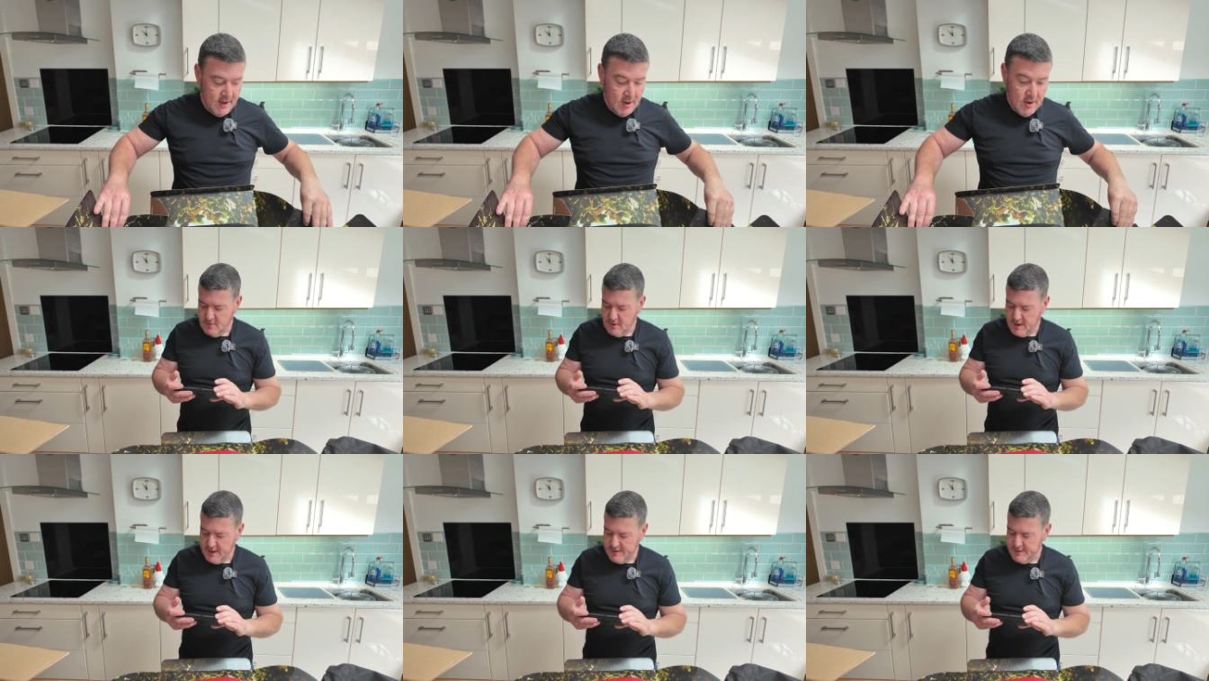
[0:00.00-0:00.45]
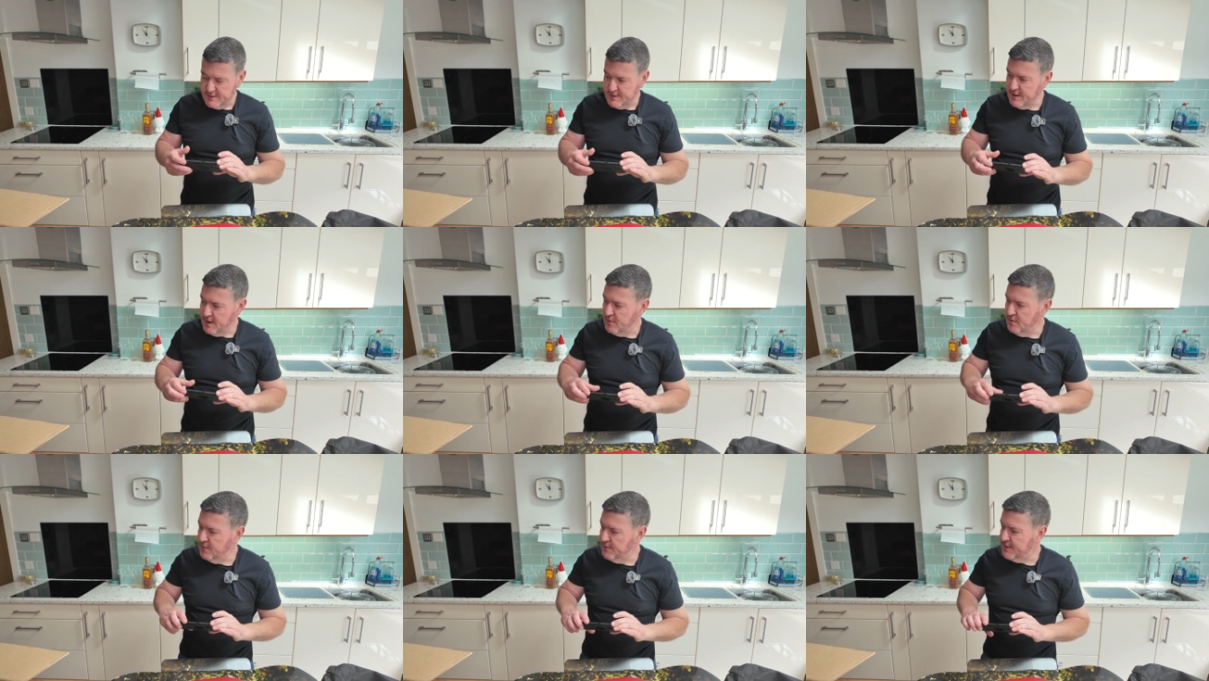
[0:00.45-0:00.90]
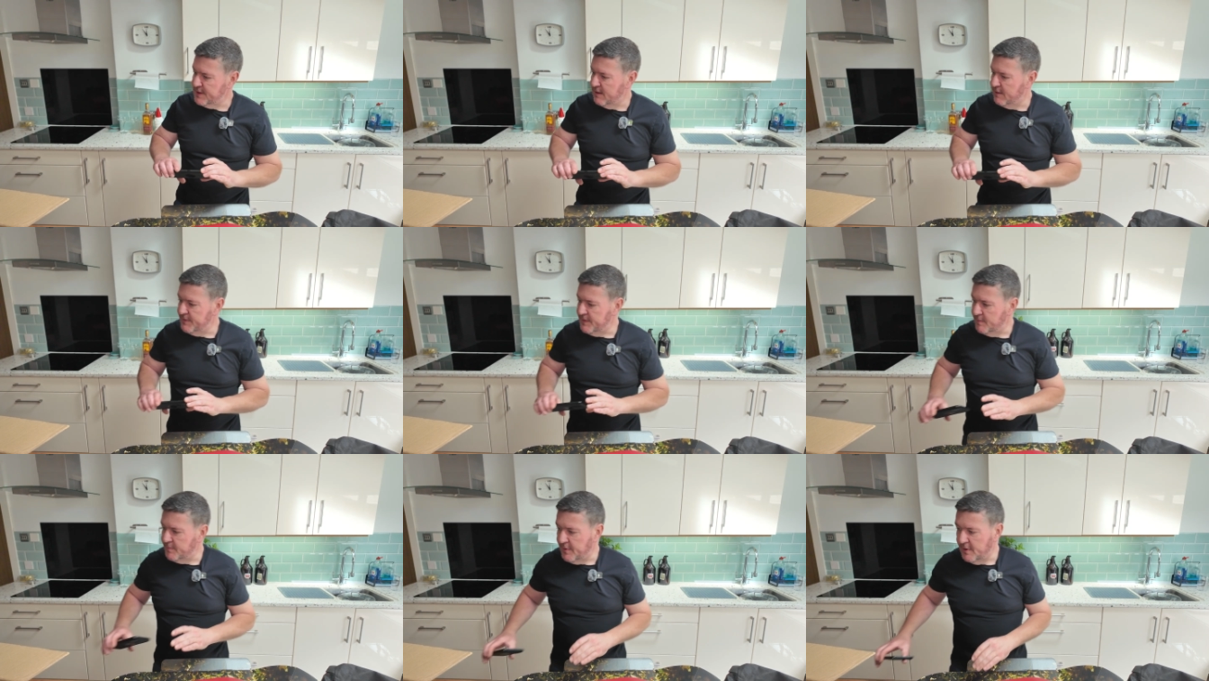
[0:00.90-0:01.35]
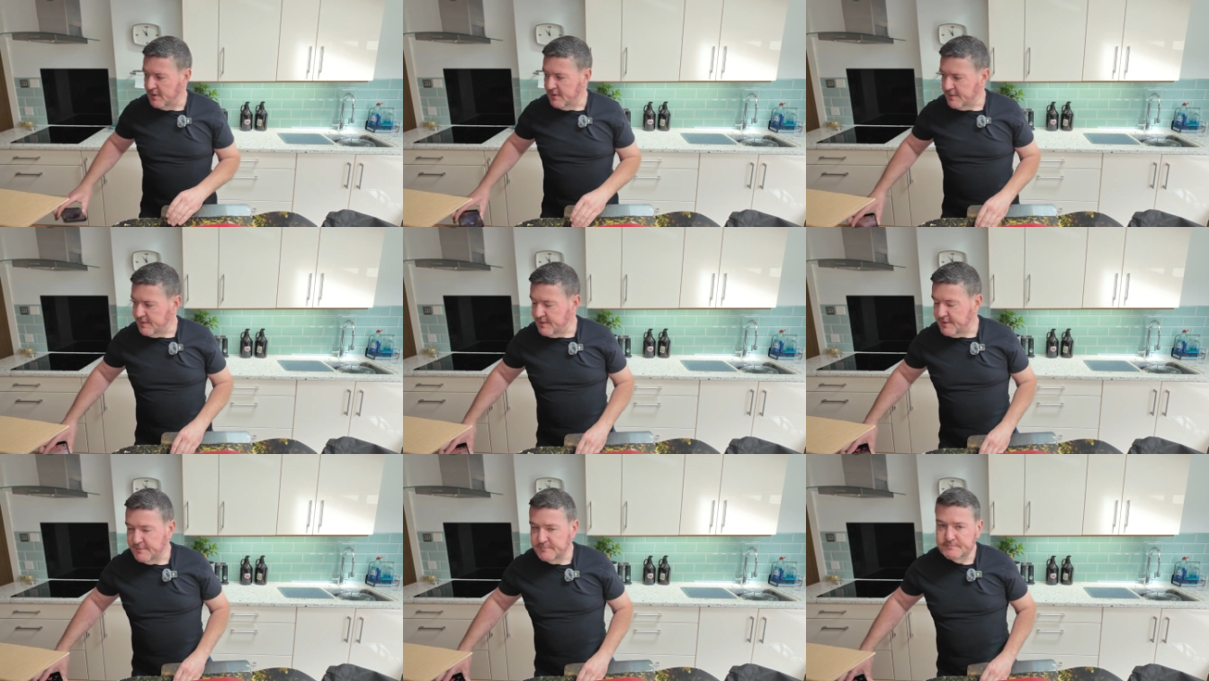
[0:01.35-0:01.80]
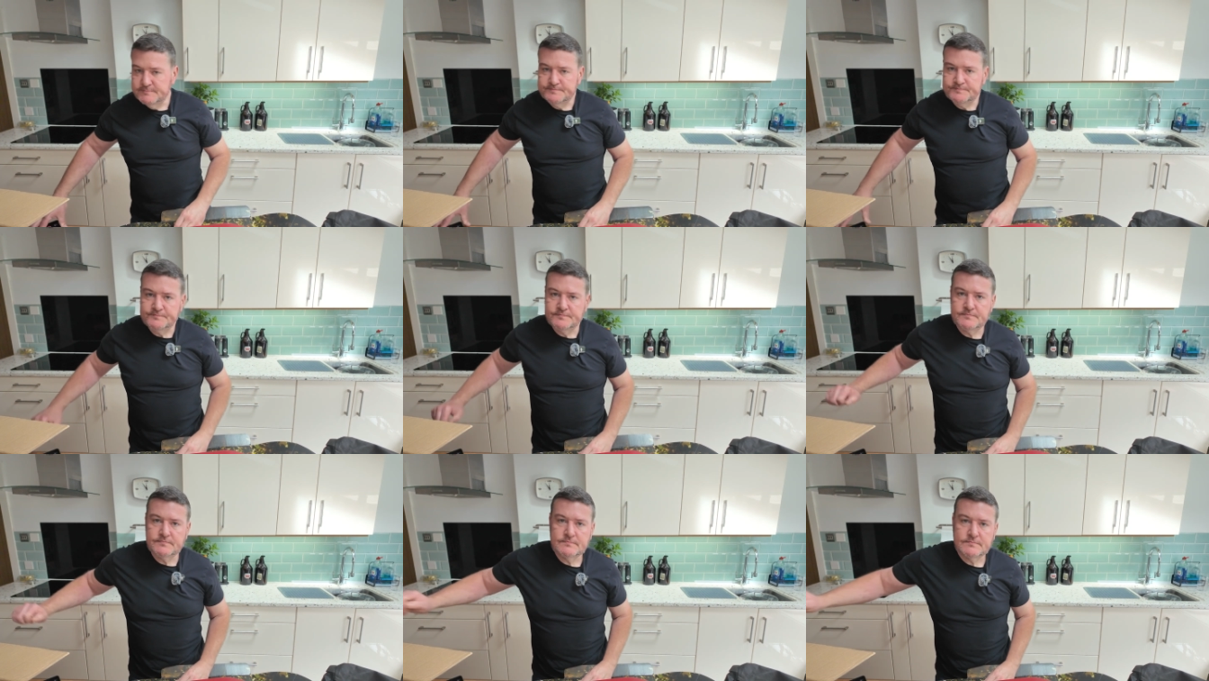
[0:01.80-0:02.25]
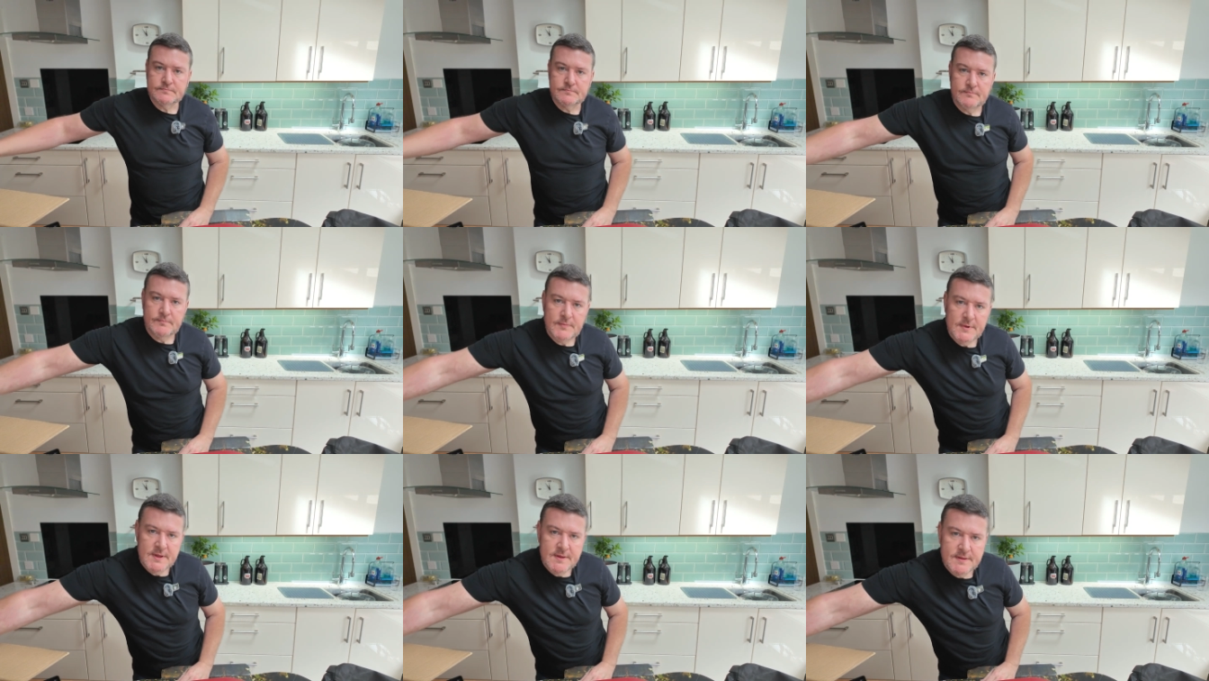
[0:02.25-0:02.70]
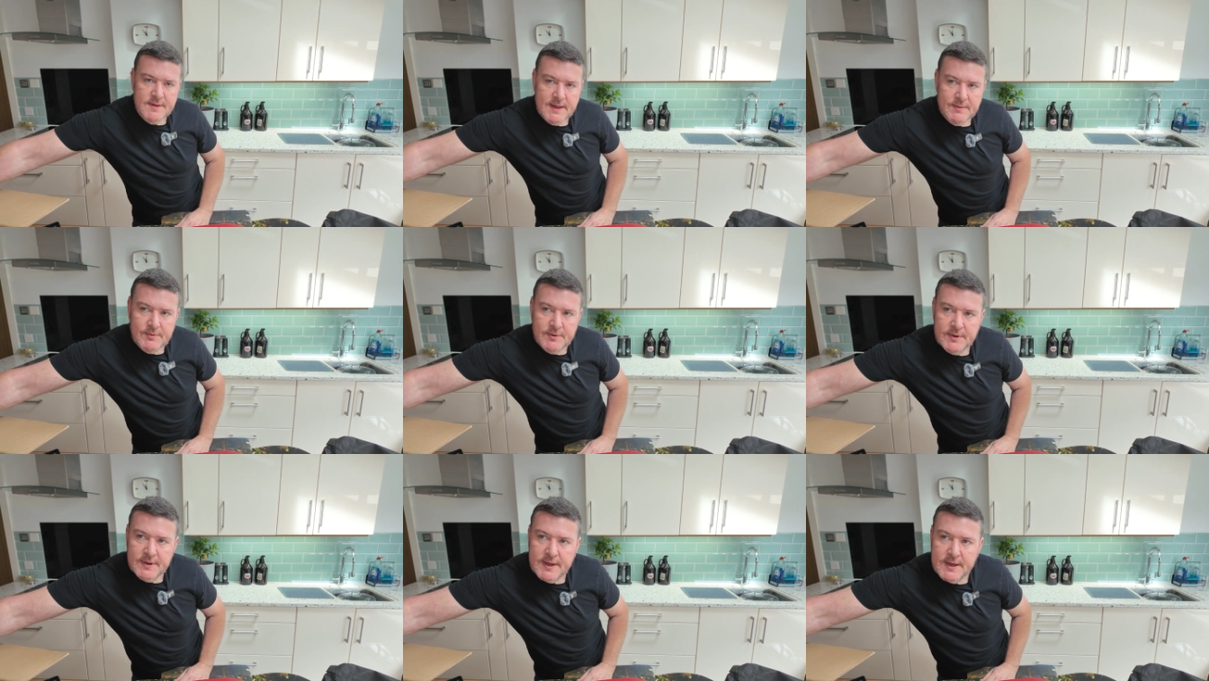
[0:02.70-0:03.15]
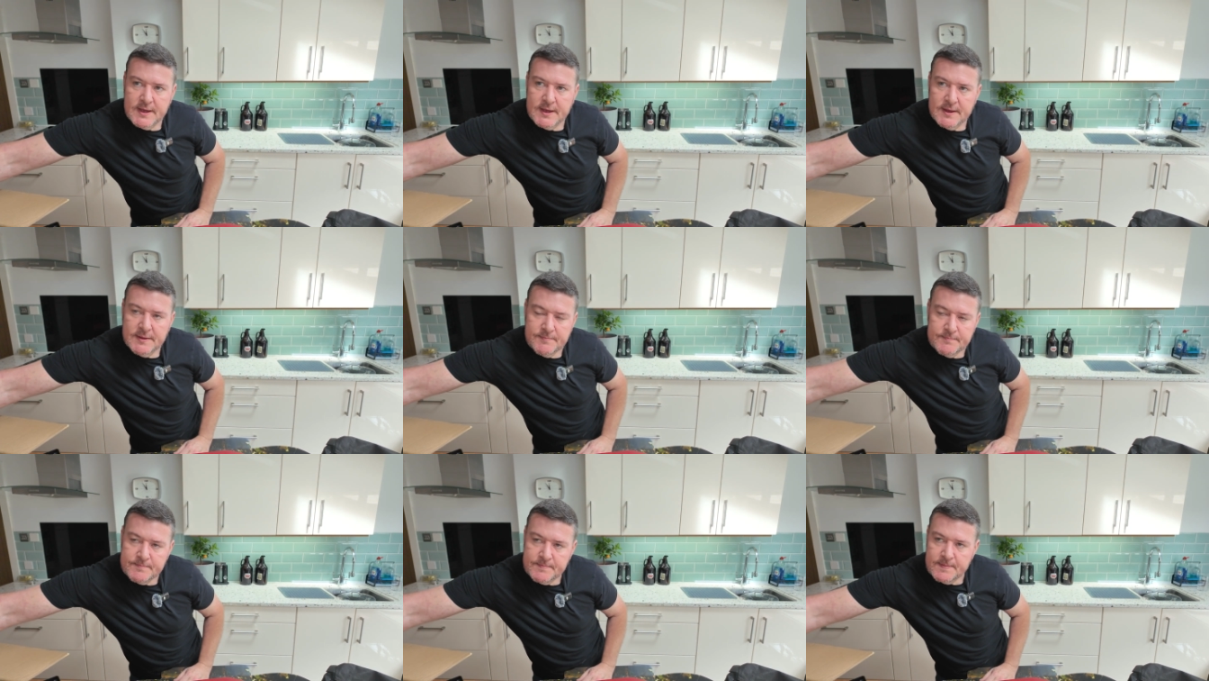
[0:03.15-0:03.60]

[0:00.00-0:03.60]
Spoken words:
Right, so also in the box, let's have a look here.